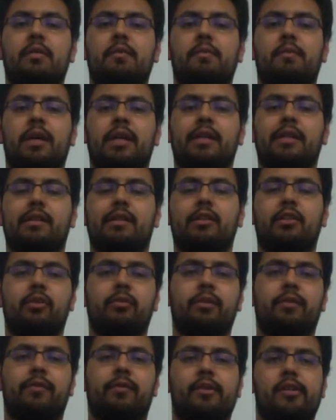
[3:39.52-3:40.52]
might get a
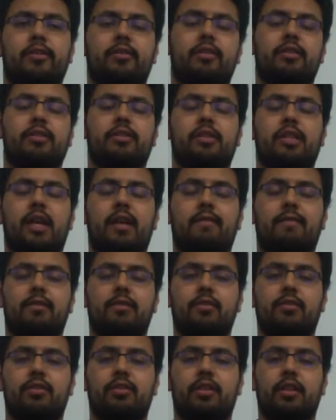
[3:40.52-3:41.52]
little bit frustrated just having
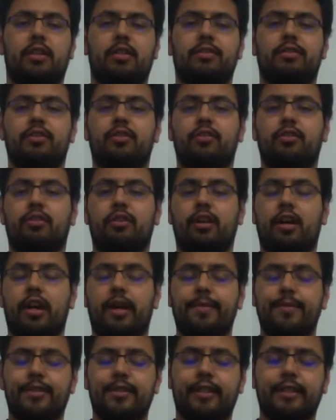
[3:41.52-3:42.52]
to chase your
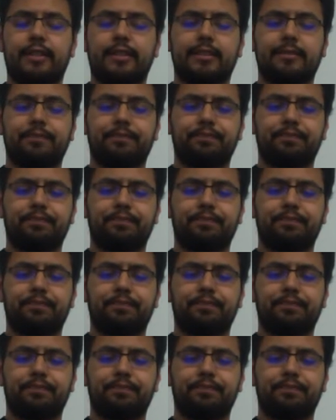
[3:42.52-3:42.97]
objects.